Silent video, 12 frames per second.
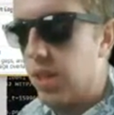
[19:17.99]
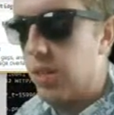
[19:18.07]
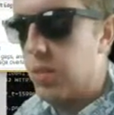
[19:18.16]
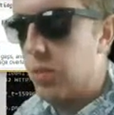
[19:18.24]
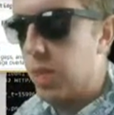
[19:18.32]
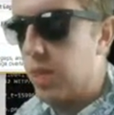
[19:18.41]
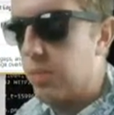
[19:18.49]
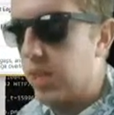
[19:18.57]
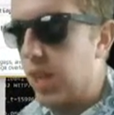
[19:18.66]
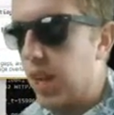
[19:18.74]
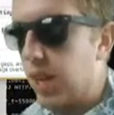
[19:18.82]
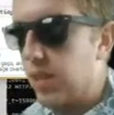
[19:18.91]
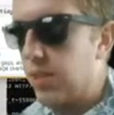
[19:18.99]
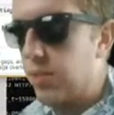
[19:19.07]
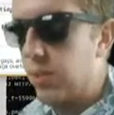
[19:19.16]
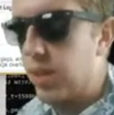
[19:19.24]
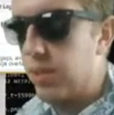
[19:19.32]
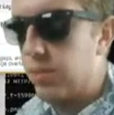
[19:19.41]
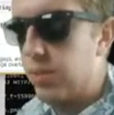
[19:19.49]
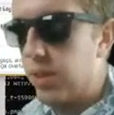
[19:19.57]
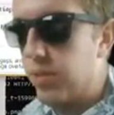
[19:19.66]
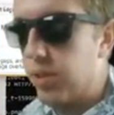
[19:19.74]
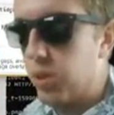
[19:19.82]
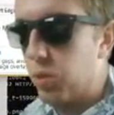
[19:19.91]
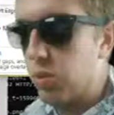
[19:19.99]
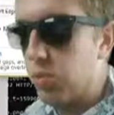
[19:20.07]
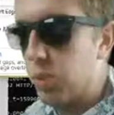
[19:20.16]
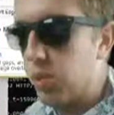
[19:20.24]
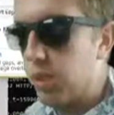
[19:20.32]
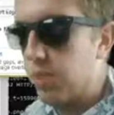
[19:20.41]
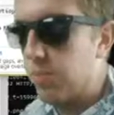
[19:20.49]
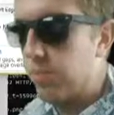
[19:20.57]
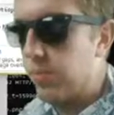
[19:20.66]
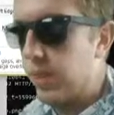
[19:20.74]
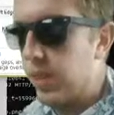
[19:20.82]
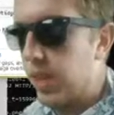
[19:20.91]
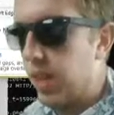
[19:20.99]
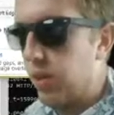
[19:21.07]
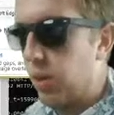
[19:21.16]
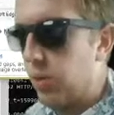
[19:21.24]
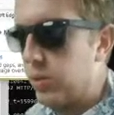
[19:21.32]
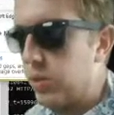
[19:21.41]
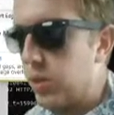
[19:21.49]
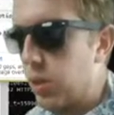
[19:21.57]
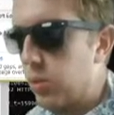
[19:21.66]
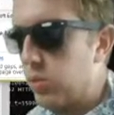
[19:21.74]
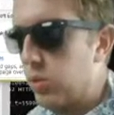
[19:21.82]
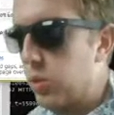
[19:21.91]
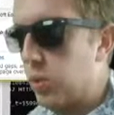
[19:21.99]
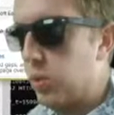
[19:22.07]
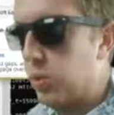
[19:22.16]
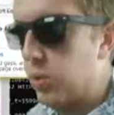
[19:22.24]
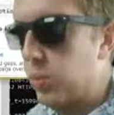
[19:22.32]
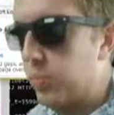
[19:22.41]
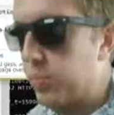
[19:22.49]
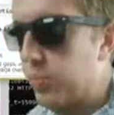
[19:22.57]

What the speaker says: the main mechanic of the level, of the new emoji, and also to